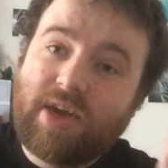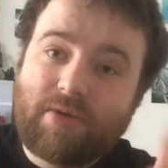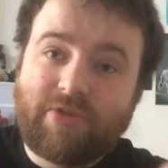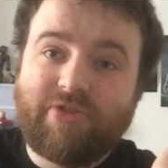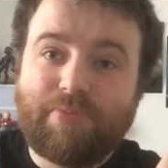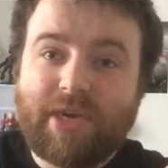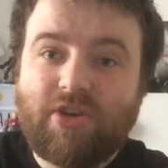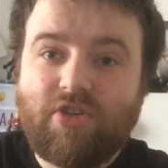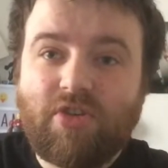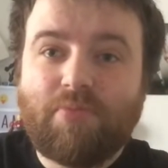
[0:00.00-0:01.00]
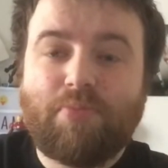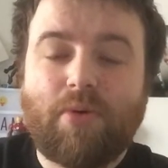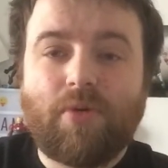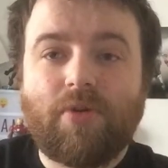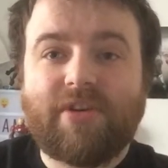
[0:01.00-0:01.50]
because there'll be another
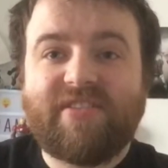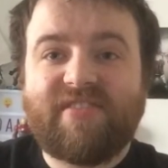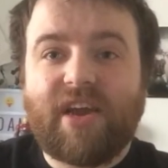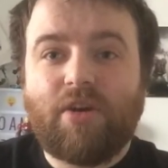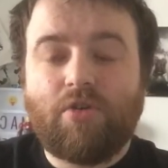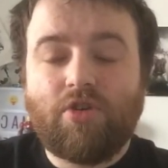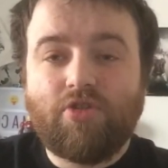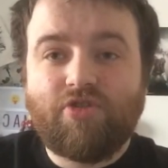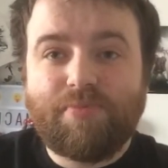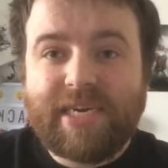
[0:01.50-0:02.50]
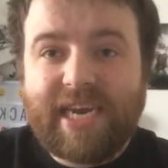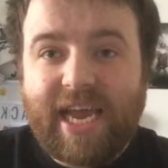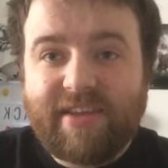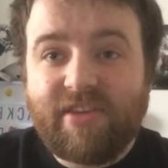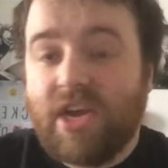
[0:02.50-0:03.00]
poll to decide on who should be
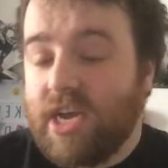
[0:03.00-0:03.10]
next.